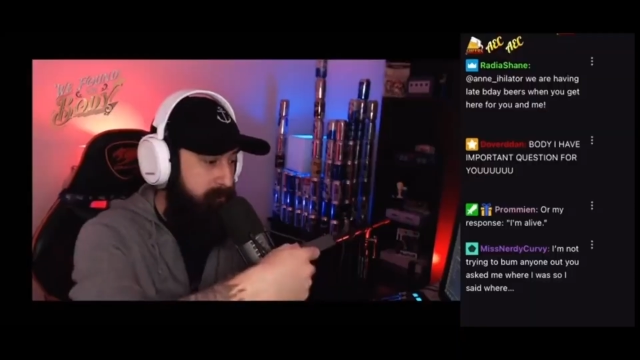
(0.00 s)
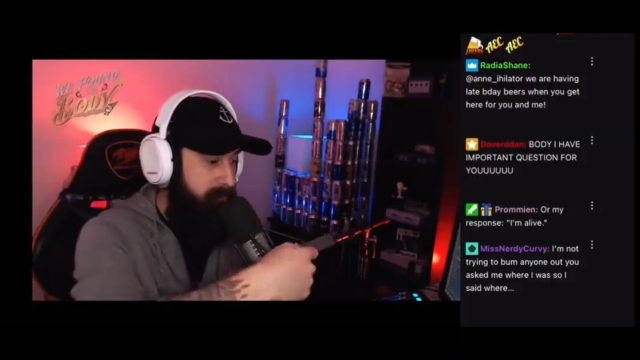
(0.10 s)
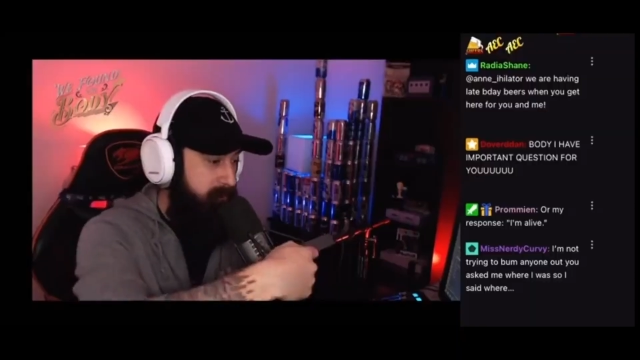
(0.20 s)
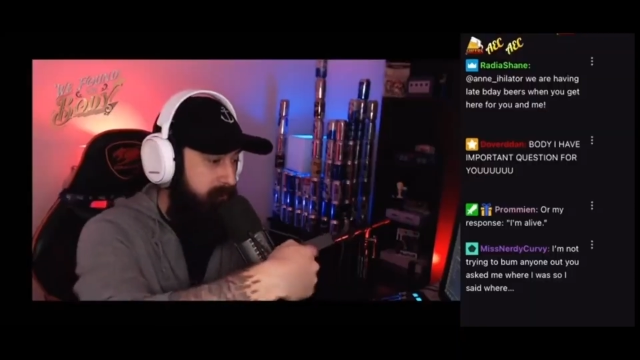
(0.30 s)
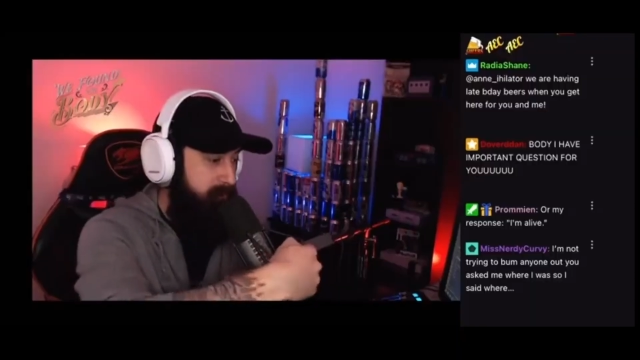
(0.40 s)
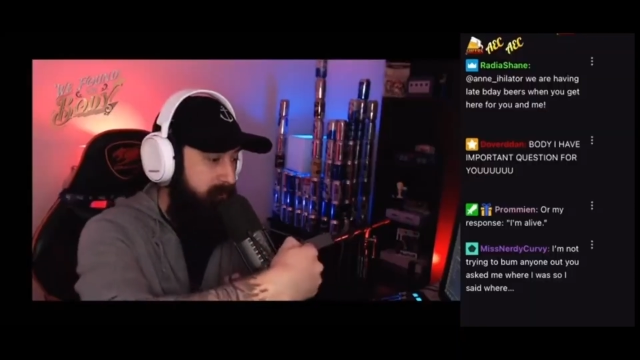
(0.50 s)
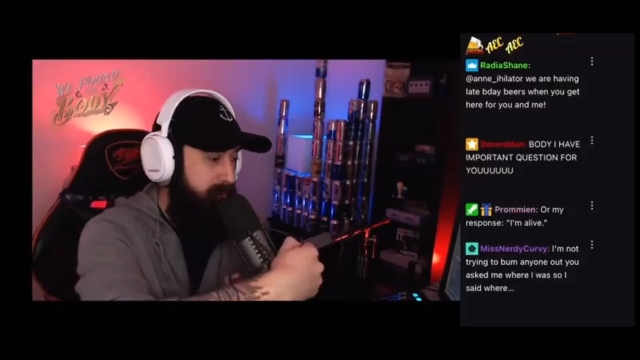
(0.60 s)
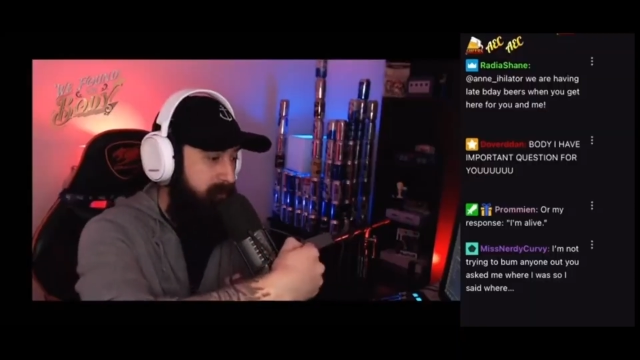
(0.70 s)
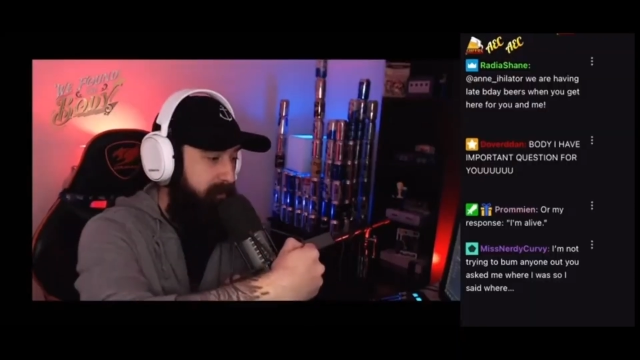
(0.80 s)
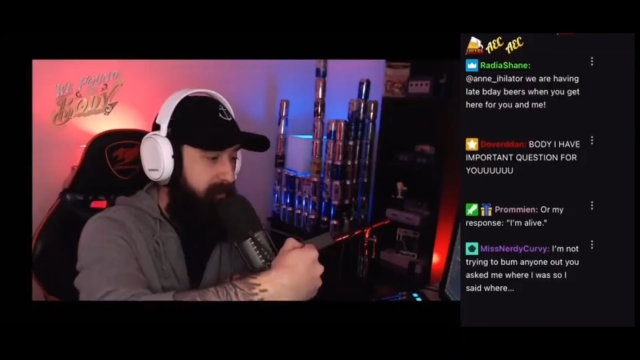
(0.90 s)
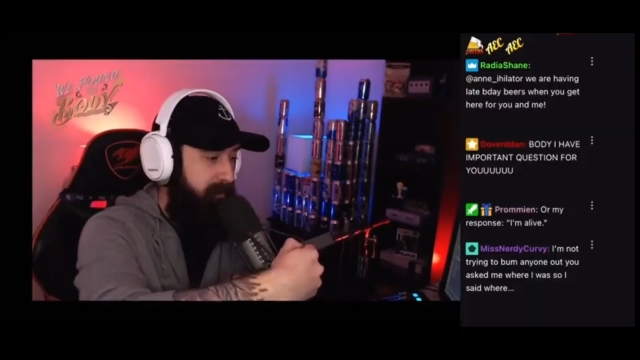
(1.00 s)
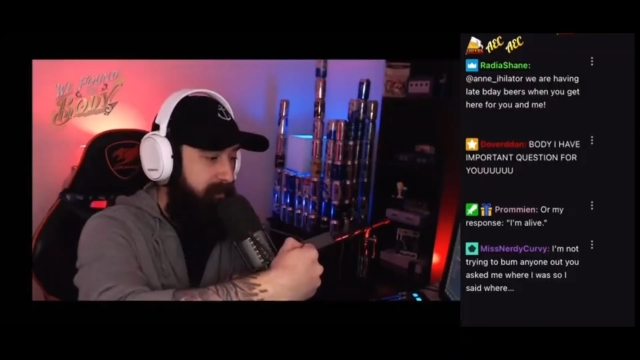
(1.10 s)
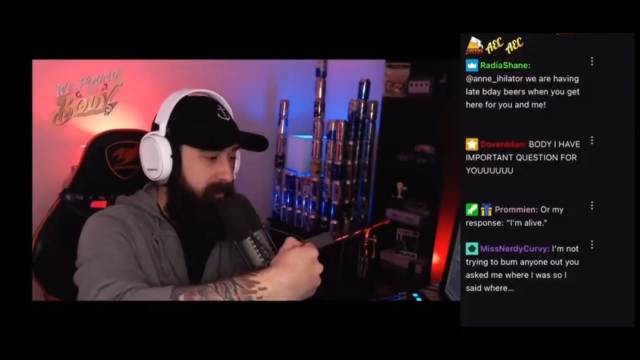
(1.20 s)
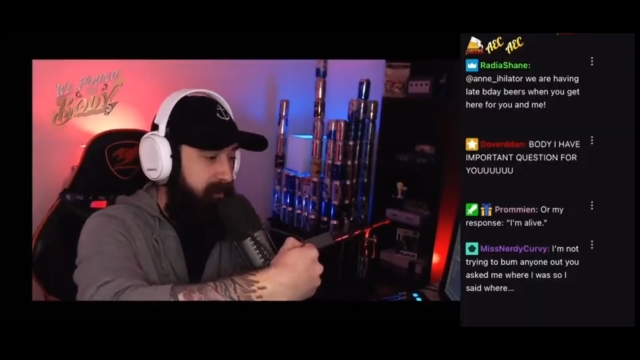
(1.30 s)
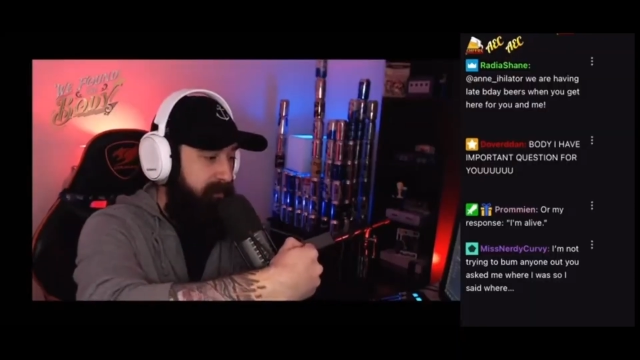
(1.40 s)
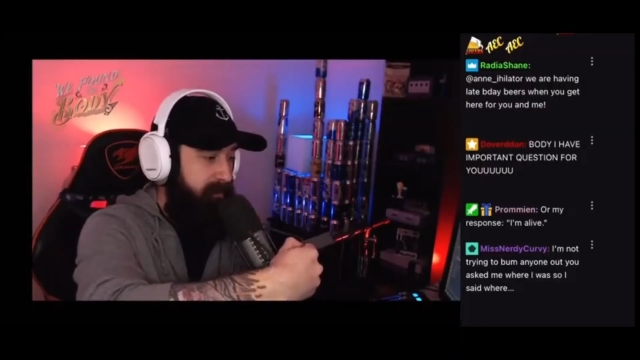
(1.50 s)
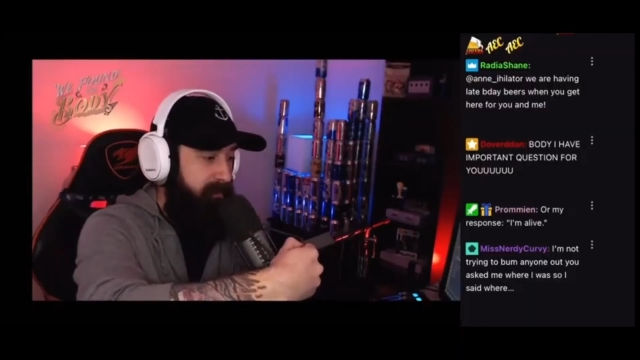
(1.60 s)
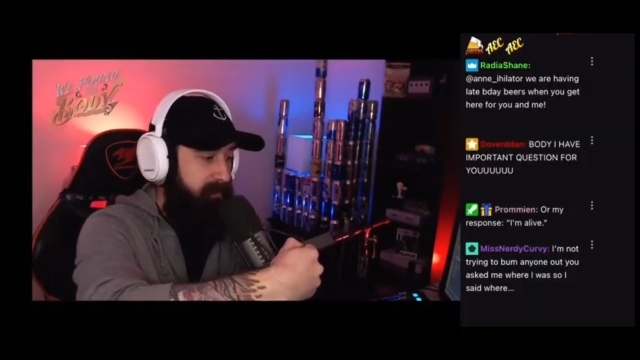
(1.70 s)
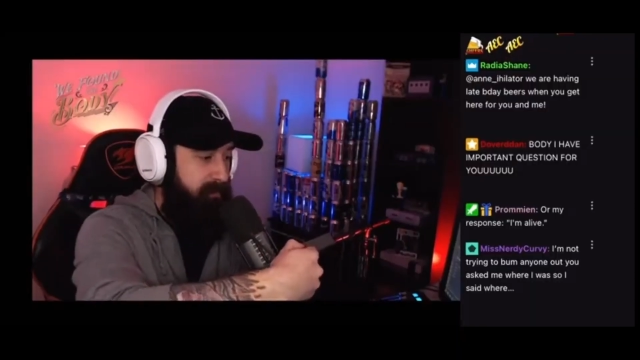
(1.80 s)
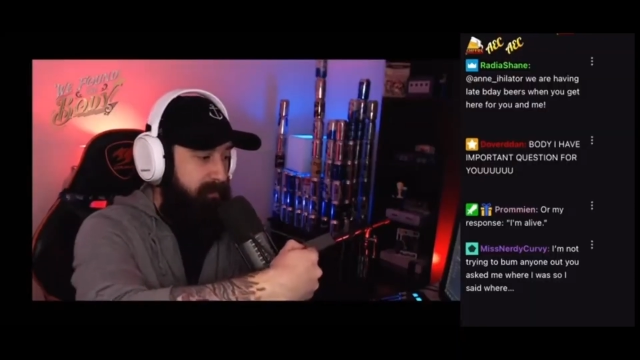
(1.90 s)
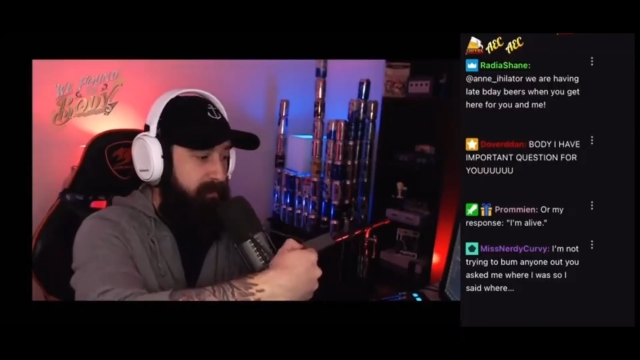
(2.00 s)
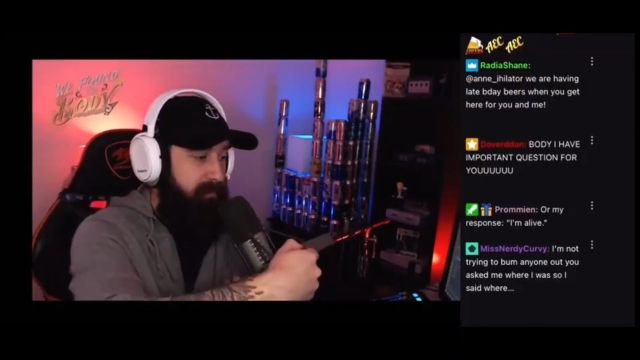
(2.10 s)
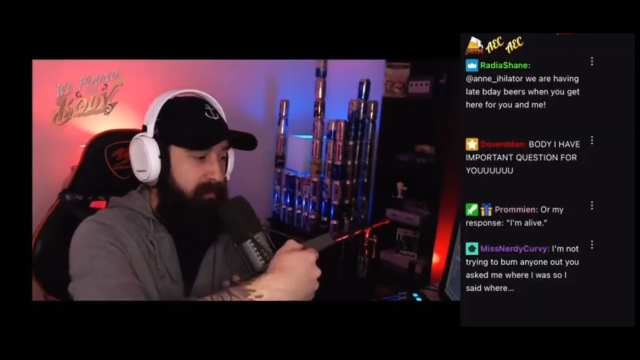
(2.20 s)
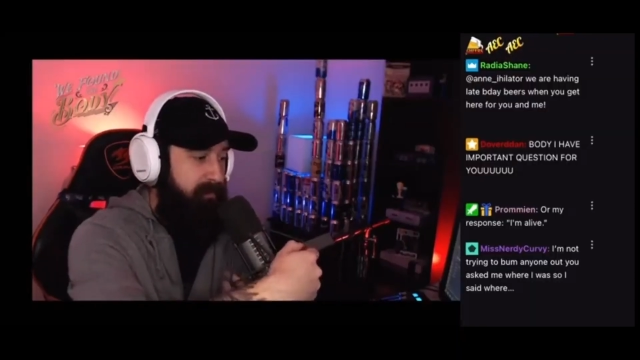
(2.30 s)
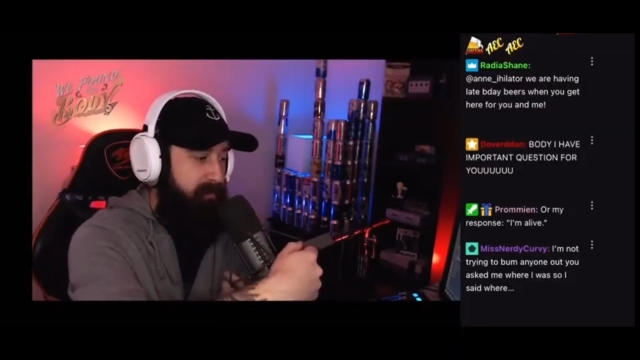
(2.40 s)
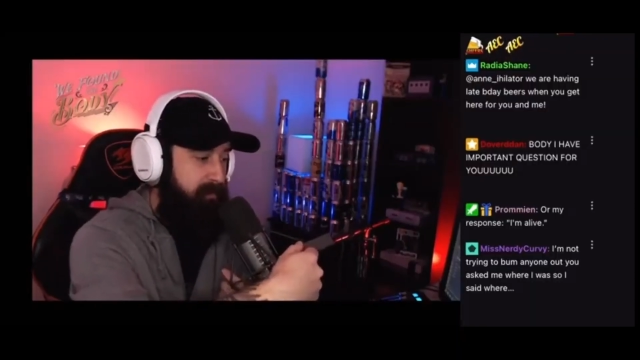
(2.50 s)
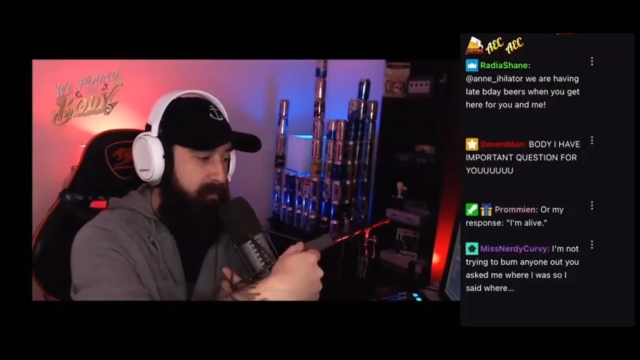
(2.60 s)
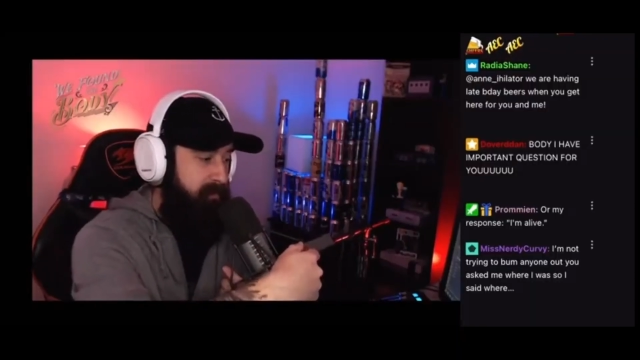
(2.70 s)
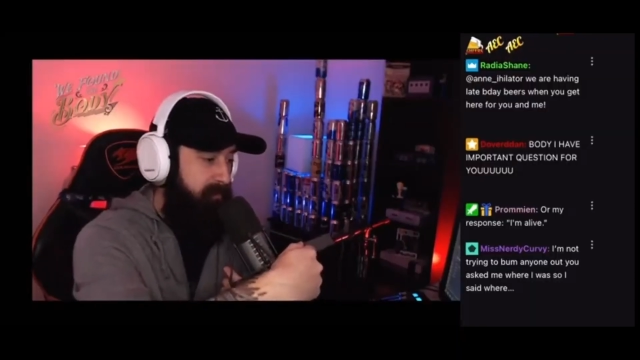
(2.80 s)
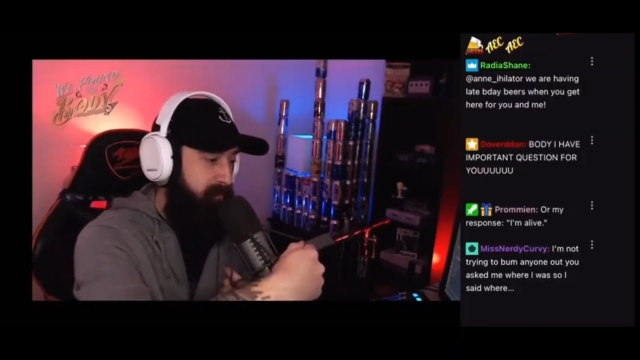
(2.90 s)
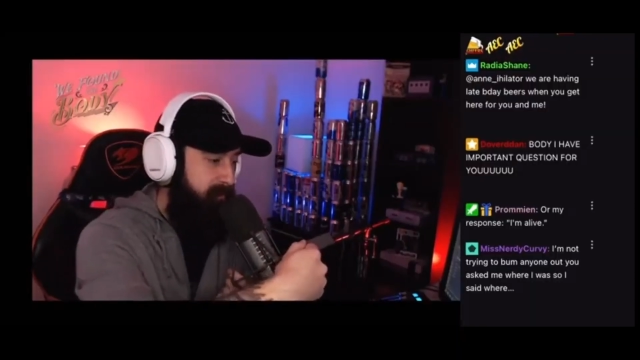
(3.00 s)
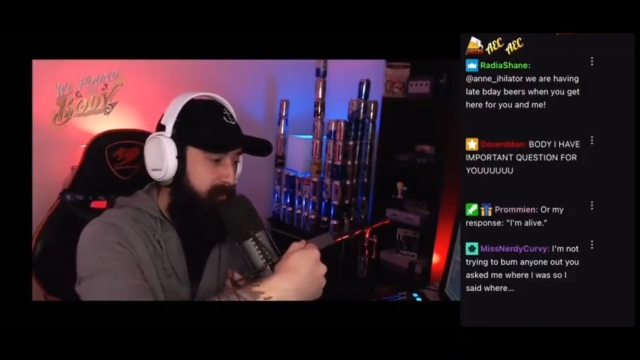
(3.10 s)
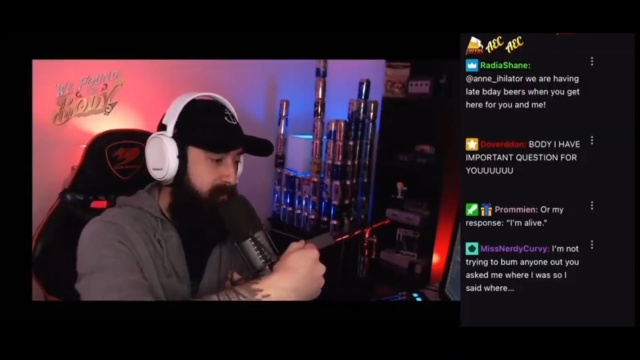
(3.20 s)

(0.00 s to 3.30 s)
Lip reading: [no speech]